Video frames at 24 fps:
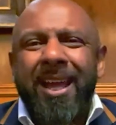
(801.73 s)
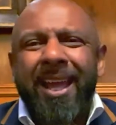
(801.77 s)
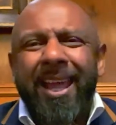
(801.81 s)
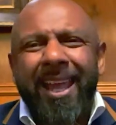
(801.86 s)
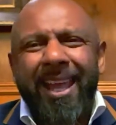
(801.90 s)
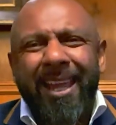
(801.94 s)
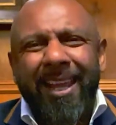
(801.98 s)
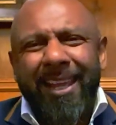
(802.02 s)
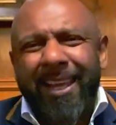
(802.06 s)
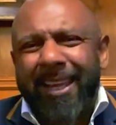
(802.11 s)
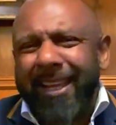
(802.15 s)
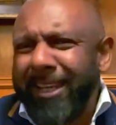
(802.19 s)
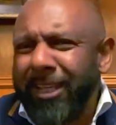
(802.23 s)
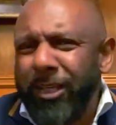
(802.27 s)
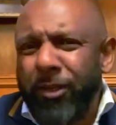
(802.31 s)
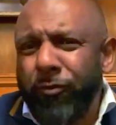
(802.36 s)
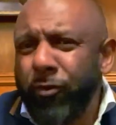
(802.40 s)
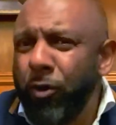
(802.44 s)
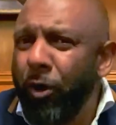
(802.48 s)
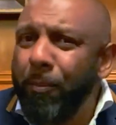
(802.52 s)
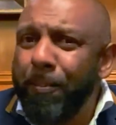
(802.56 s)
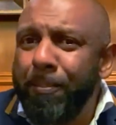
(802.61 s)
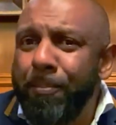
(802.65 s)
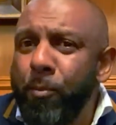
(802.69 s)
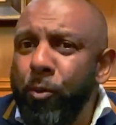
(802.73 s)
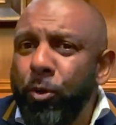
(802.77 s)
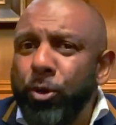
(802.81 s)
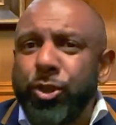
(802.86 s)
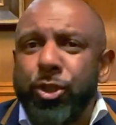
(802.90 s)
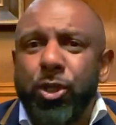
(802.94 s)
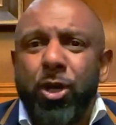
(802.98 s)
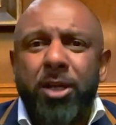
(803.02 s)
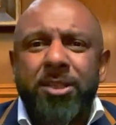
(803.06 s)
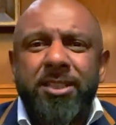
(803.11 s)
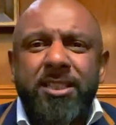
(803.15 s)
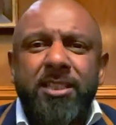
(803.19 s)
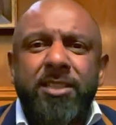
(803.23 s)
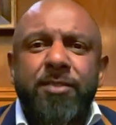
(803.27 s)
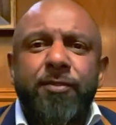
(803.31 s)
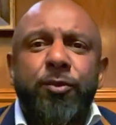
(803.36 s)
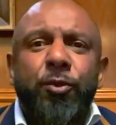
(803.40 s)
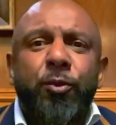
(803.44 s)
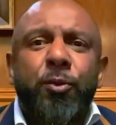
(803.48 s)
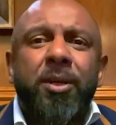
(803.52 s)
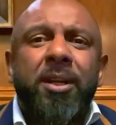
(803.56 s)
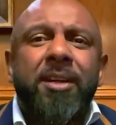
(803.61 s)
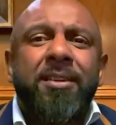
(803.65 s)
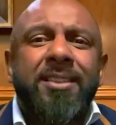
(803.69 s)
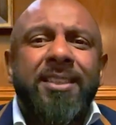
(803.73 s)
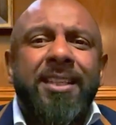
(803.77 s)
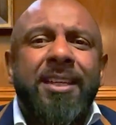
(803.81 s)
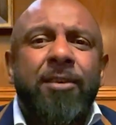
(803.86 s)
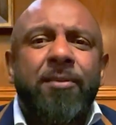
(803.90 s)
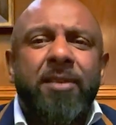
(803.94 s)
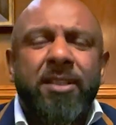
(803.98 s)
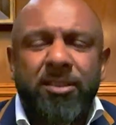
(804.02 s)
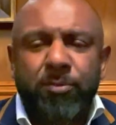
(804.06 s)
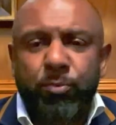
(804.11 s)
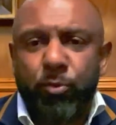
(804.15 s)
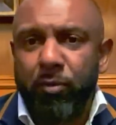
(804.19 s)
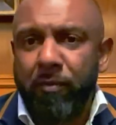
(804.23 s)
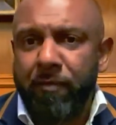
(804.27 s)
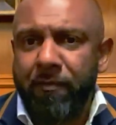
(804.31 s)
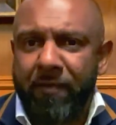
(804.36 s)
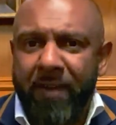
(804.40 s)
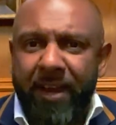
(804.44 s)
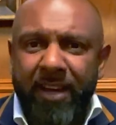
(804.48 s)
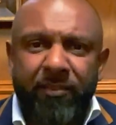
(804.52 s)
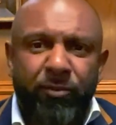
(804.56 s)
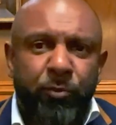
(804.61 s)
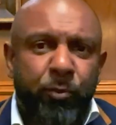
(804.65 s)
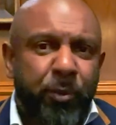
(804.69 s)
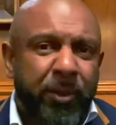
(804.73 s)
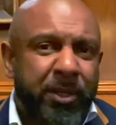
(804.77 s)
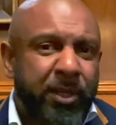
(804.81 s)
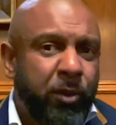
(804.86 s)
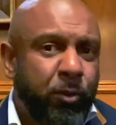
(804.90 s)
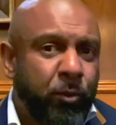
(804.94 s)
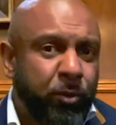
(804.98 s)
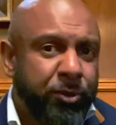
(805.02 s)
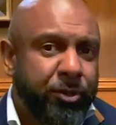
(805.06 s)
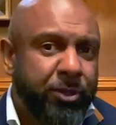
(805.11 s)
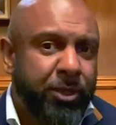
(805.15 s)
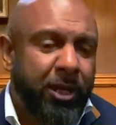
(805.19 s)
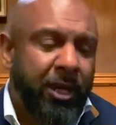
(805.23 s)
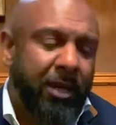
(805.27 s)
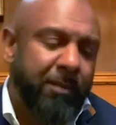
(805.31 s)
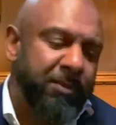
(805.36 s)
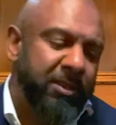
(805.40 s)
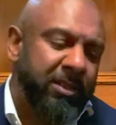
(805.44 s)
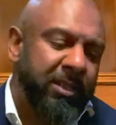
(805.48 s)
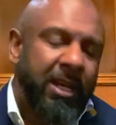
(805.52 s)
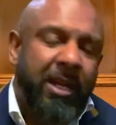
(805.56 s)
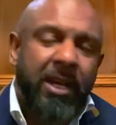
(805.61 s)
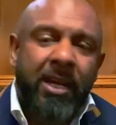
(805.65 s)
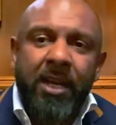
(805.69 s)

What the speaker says: you've got more chances of doing a deal that's more favorable in your terms.